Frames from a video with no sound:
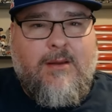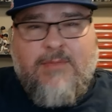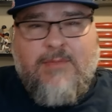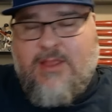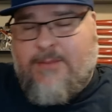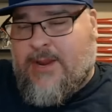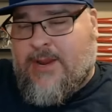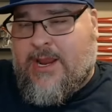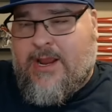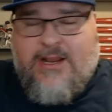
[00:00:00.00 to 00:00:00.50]

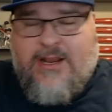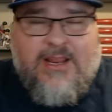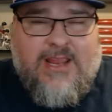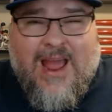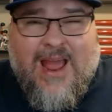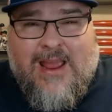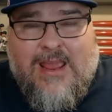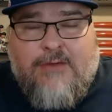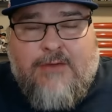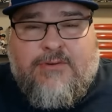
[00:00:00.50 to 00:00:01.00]
The beginning,
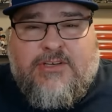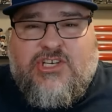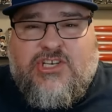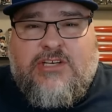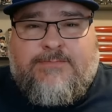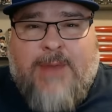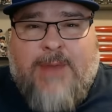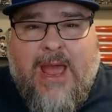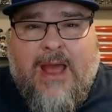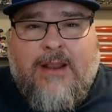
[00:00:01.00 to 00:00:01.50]
yeah, he was
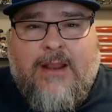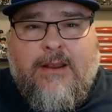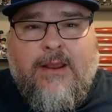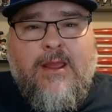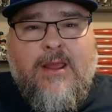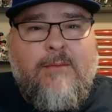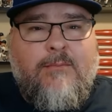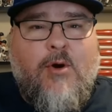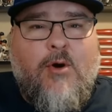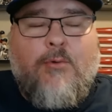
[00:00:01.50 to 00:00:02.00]
just bad.
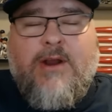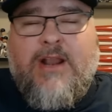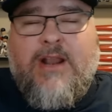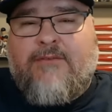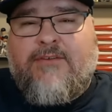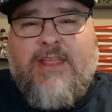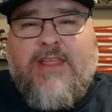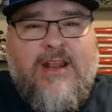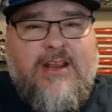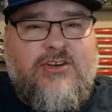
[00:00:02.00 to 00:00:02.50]
But
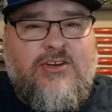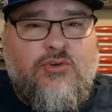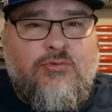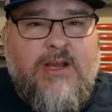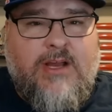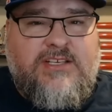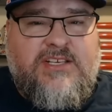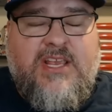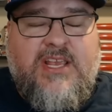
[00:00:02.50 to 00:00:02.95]
whatever that issue was,